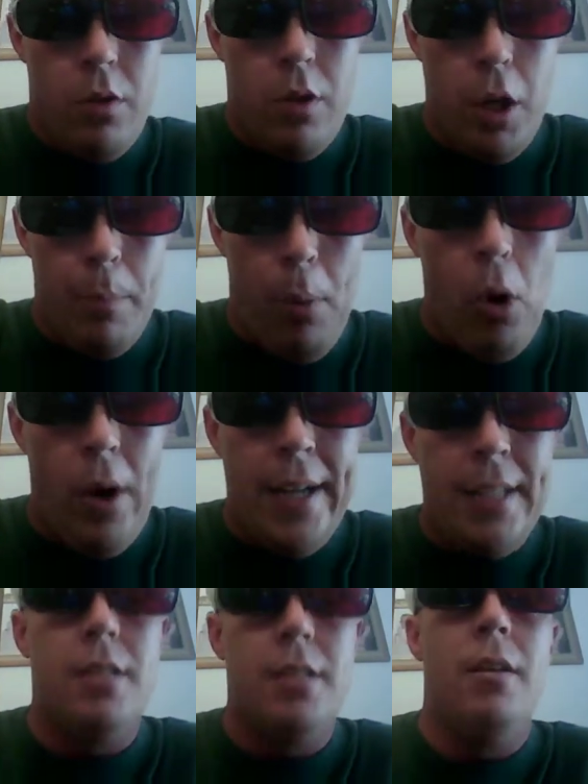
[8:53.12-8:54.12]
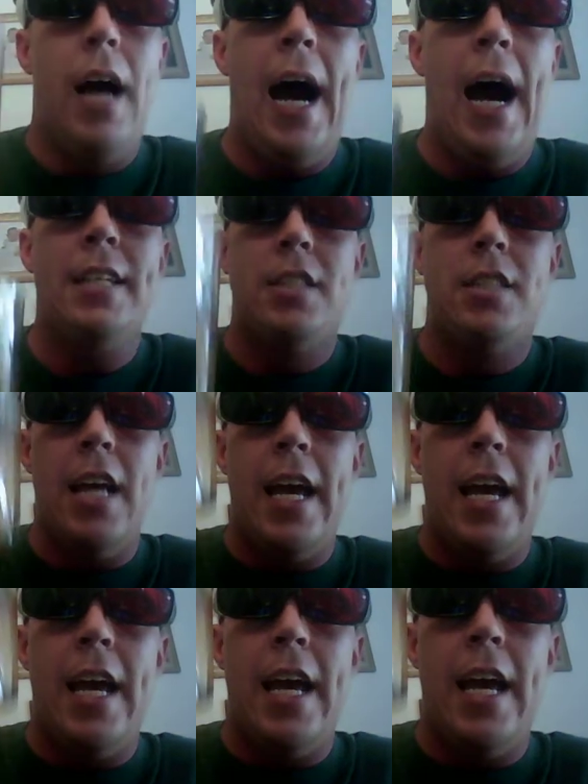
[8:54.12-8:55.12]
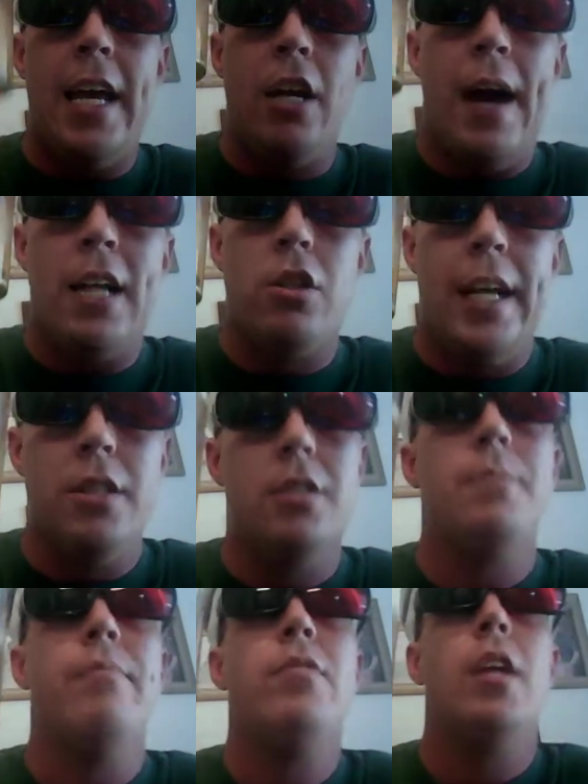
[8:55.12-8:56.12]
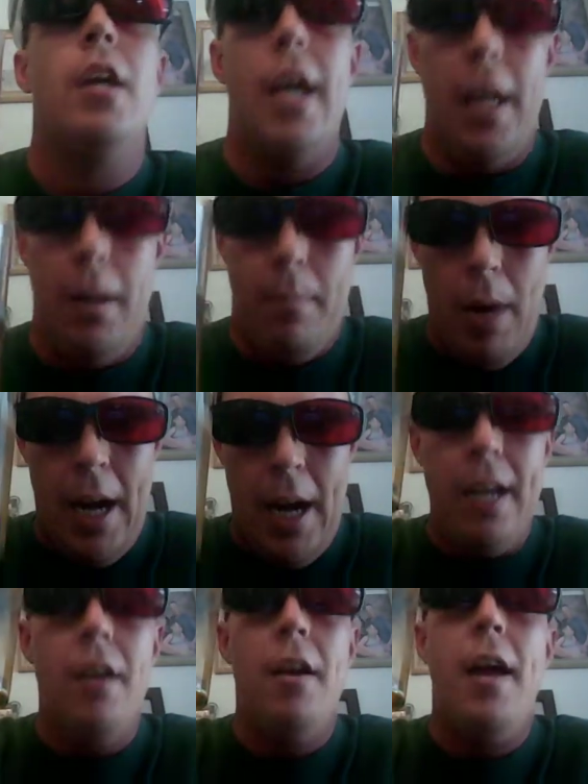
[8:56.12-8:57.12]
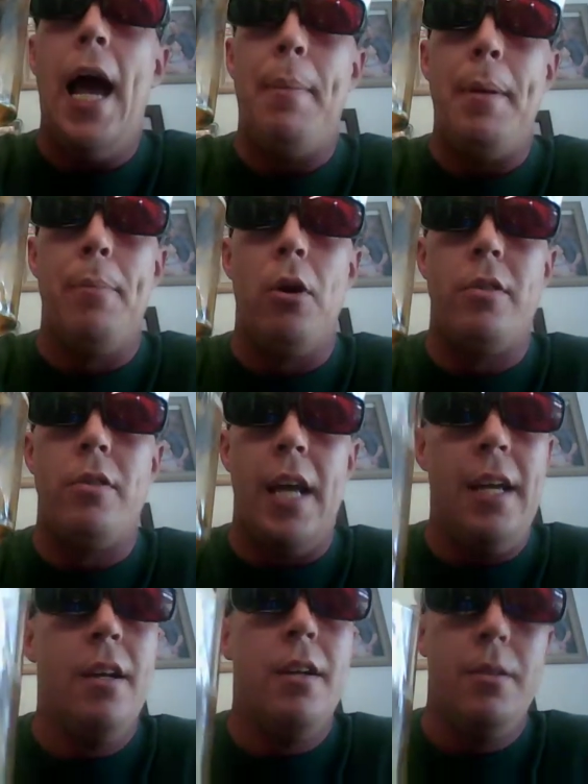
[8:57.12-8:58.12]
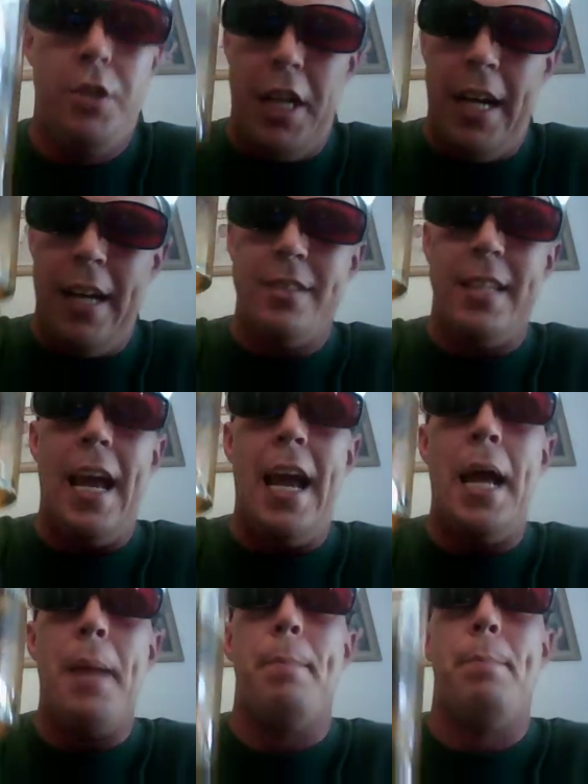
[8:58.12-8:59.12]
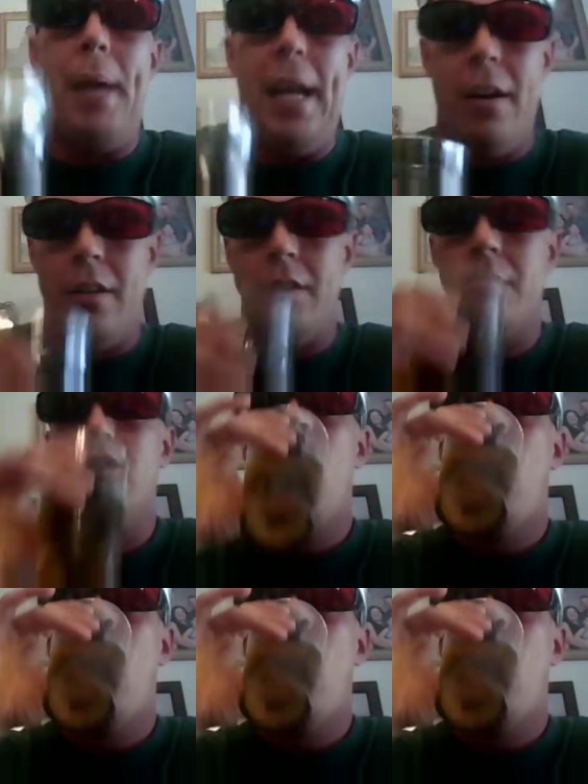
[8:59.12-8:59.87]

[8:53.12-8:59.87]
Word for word: To the Boyds, I say congratulations. And to Mike, happy birthday. Cheers and beers.